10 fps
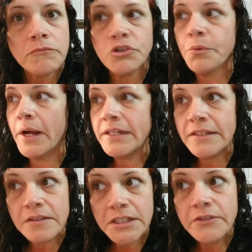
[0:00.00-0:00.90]
do I need
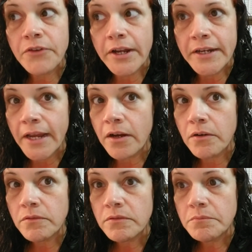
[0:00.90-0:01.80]
to leave right
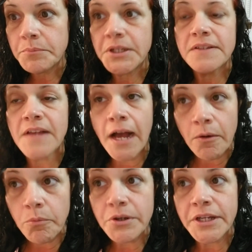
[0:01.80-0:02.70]
now? Because
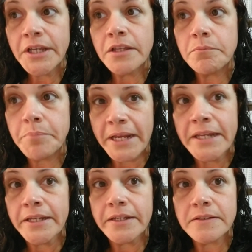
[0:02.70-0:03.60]
I will get
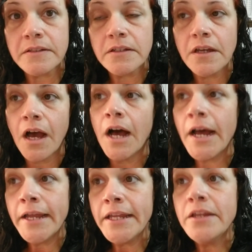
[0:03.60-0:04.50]
panicked.
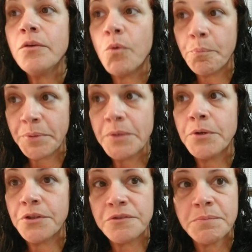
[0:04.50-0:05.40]
I will be
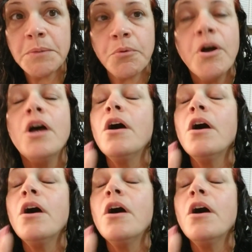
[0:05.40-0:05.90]
one of those people.